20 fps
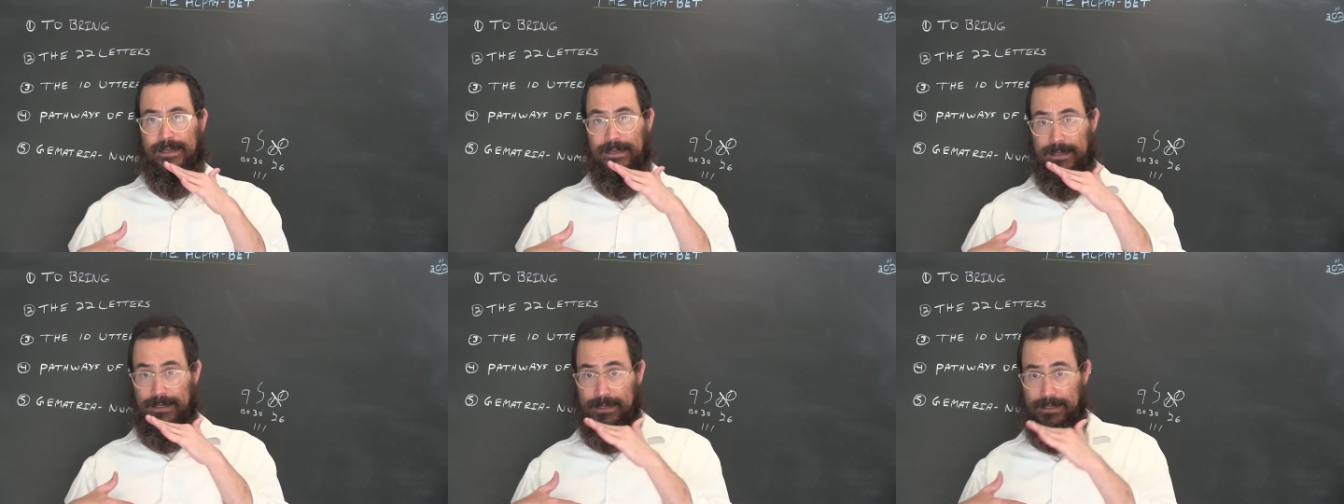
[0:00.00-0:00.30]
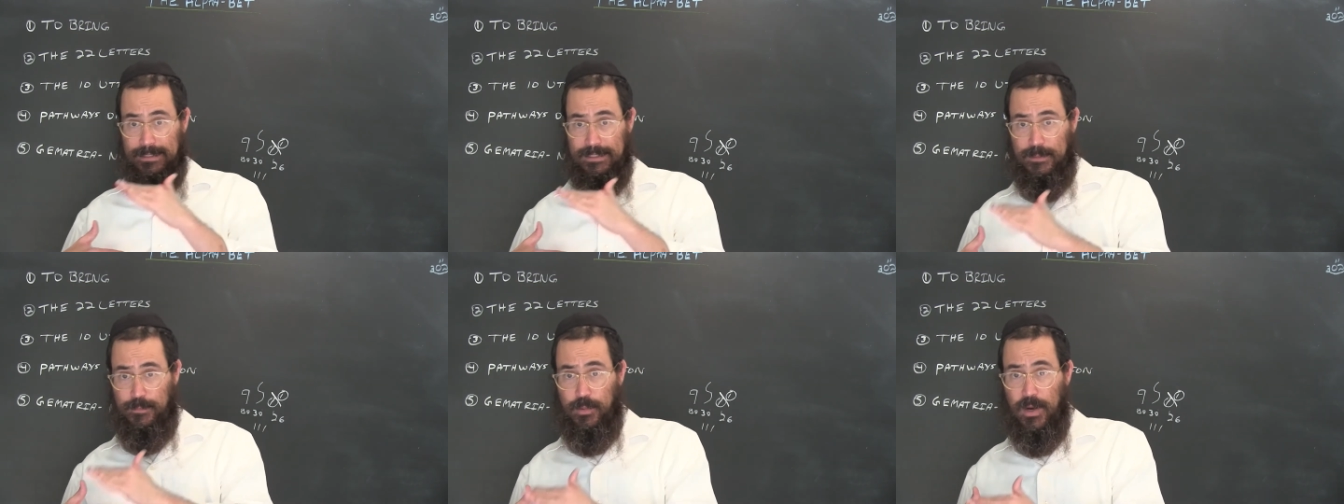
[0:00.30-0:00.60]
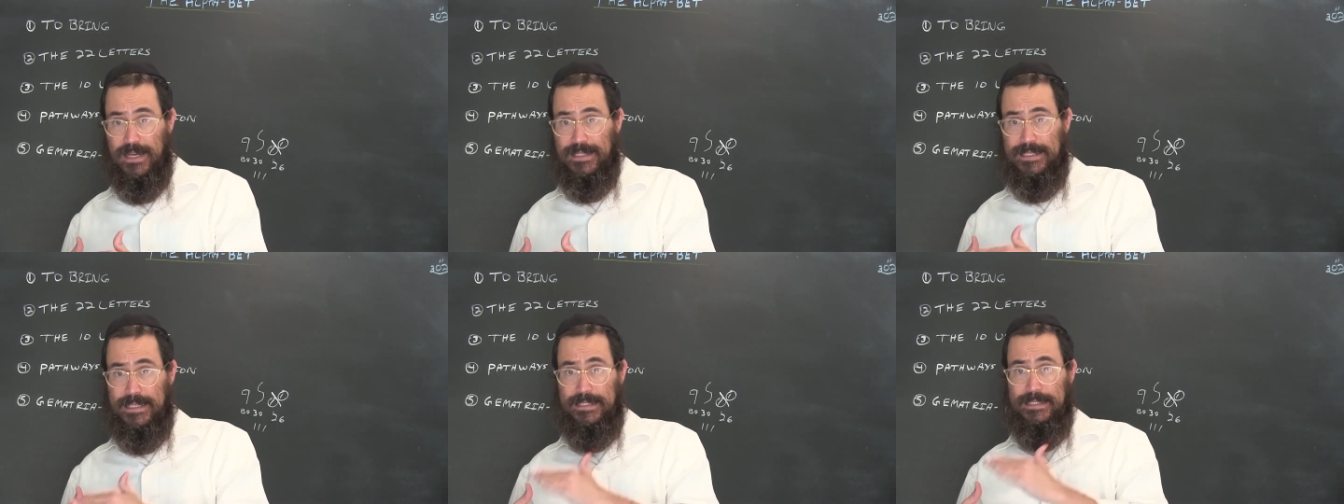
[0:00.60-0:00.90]
it
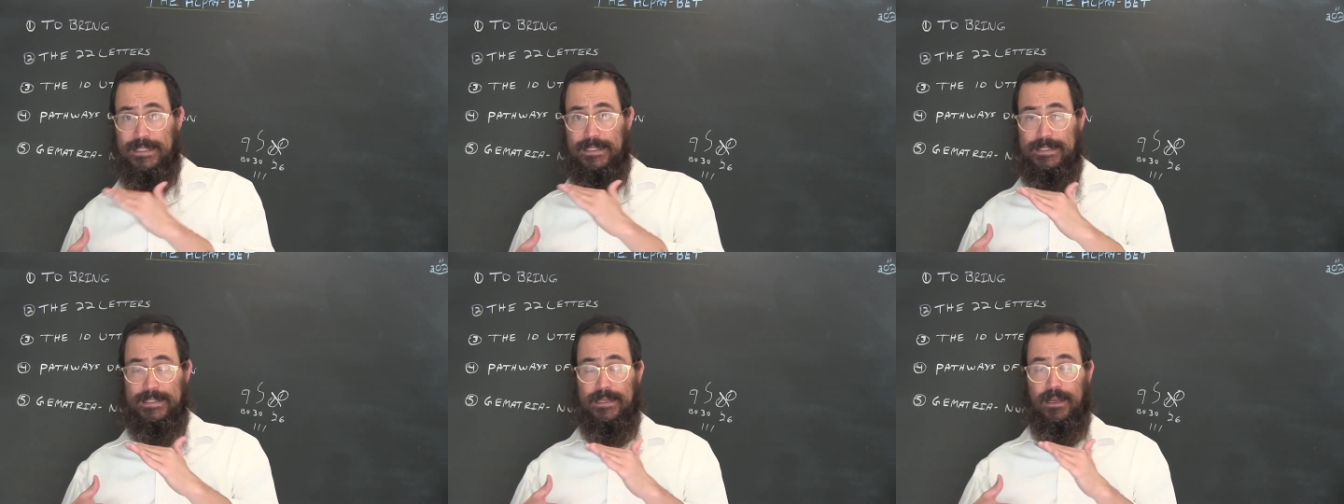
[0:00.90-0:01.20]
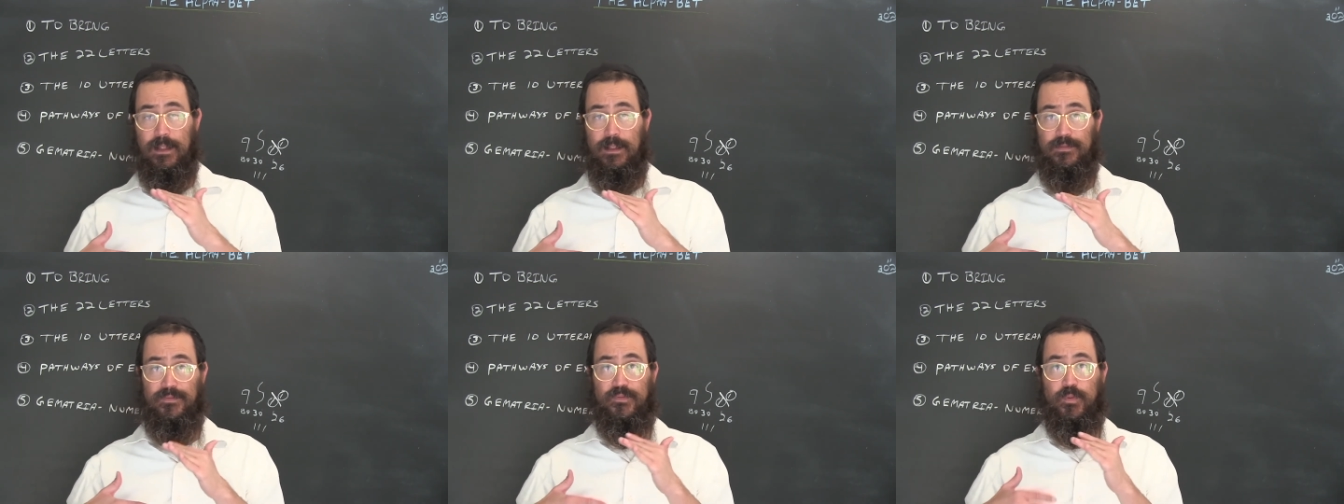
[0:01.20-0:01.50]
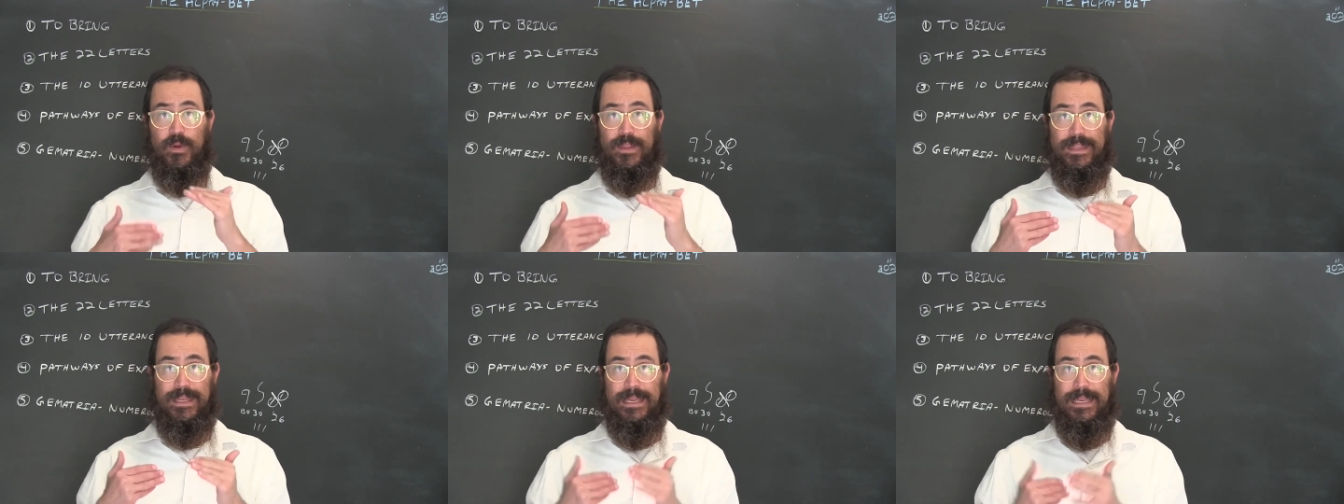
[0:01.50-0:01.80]
expresses itself
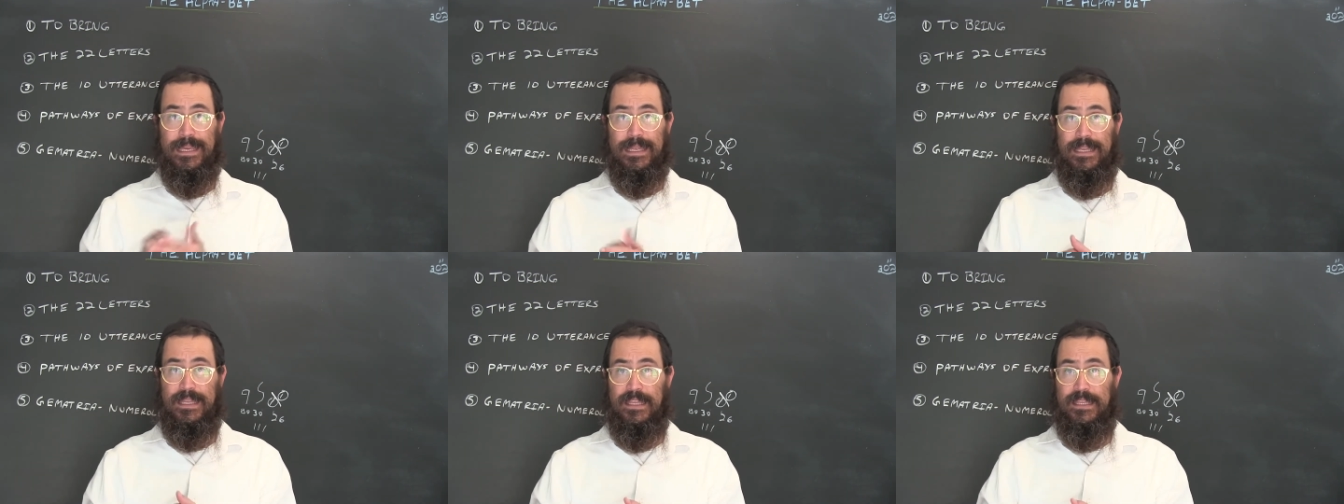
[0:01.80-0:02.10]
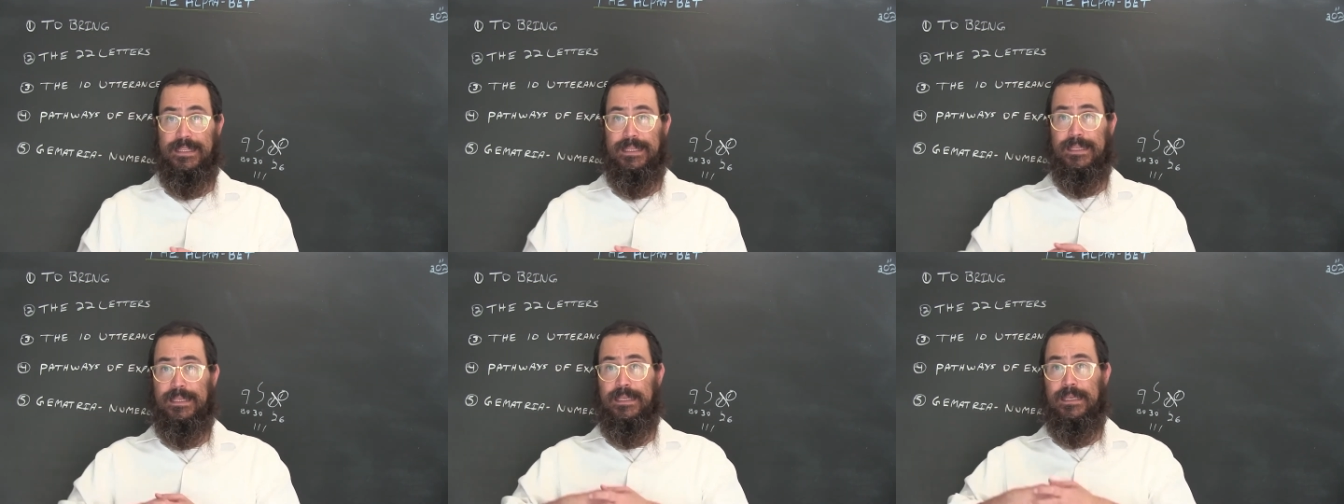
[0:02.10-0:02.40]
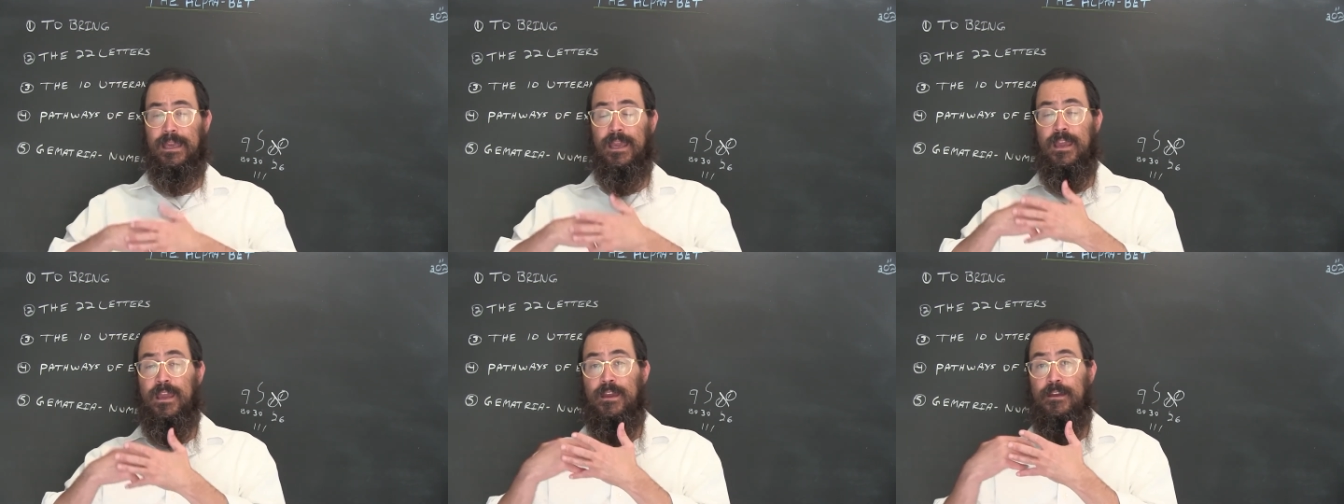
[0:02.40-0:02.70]
within the